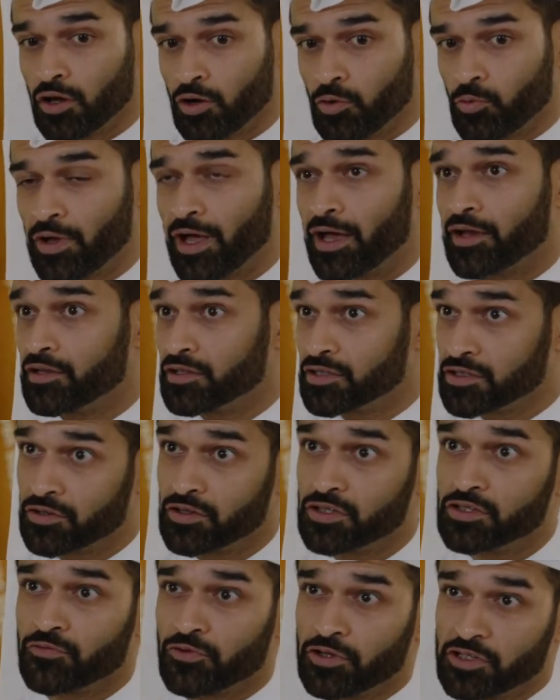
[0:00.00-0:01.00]
We had
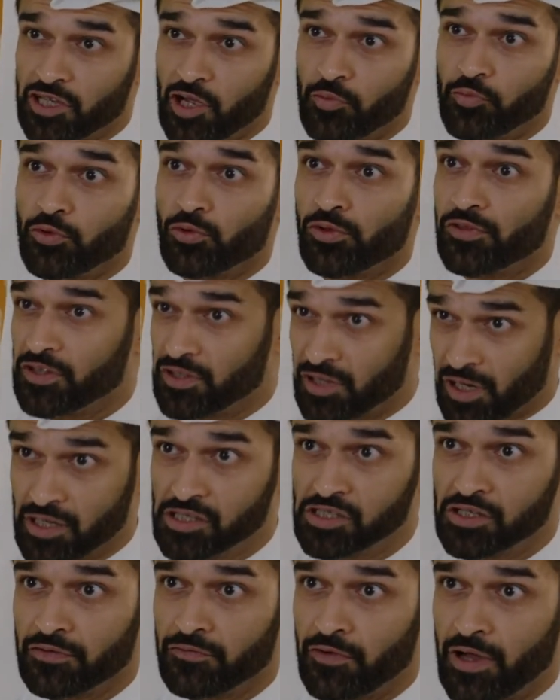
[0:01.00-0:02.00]
incidents, for example, with the
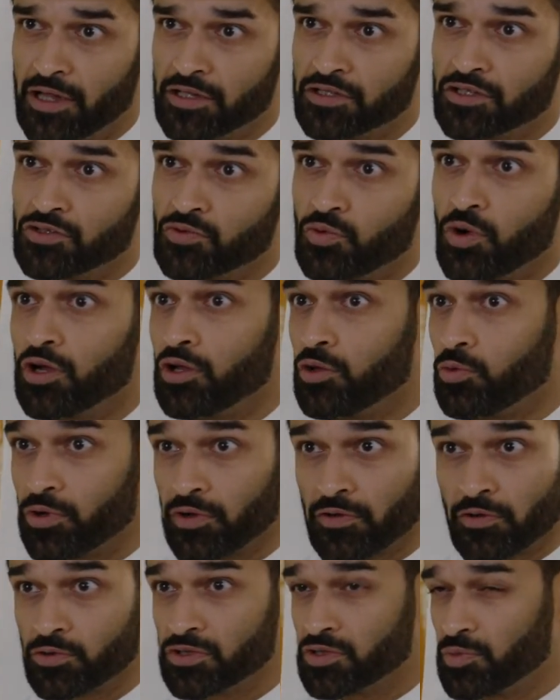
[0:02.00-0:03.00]
Taraji fans as well,
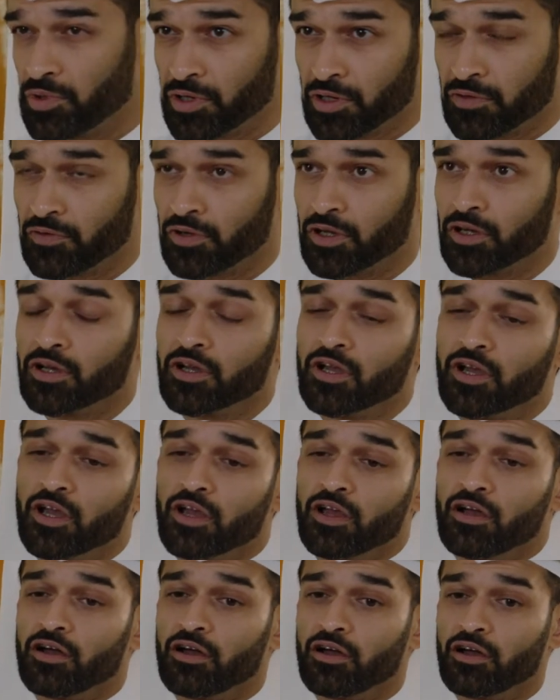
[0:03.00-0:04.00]
where there was a bit of
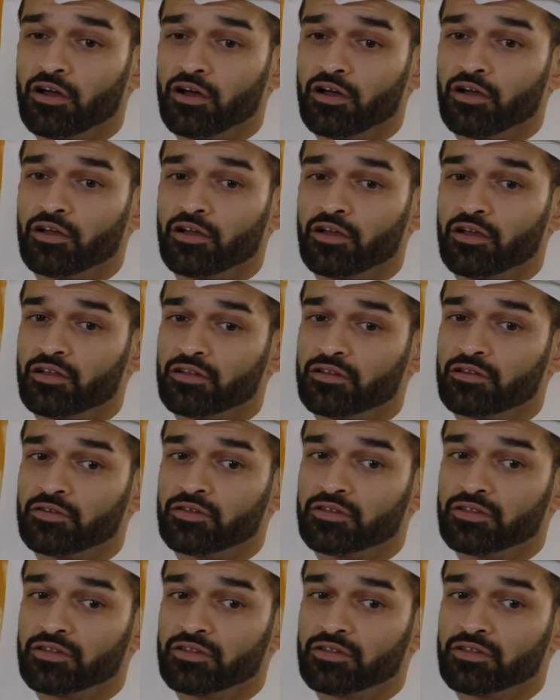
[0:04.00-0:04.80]
a